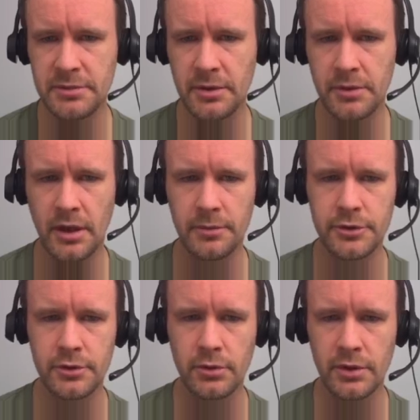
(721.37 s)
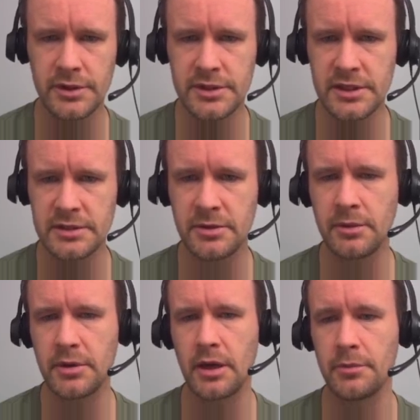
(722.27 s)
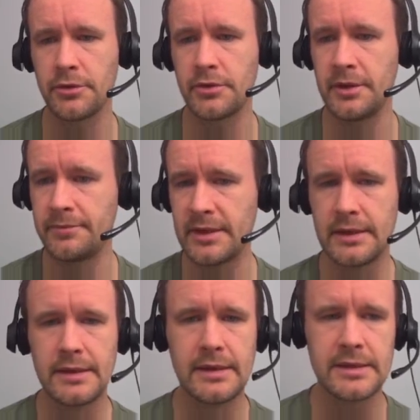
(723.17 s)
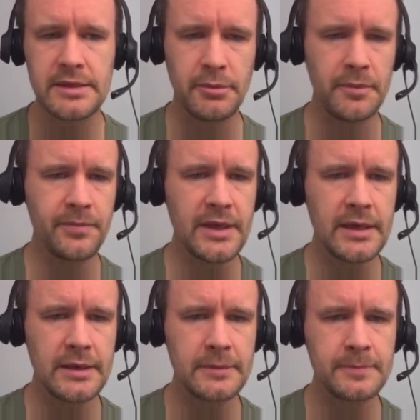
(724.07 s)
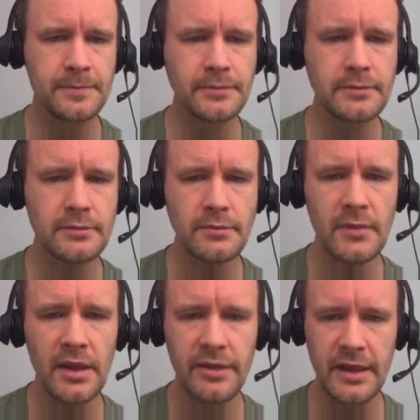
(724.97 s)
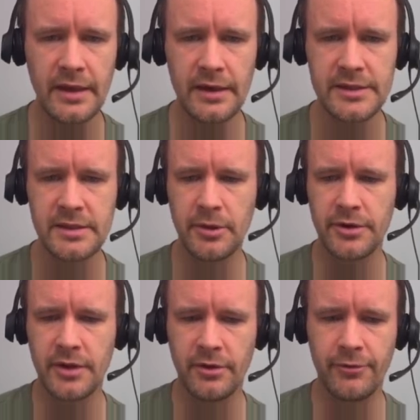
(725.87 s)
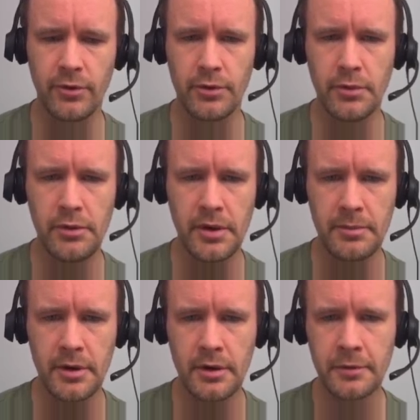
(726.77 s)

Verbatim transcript: become column 2, all these C's become column 3. Simple. Um, then a similar thing for row number.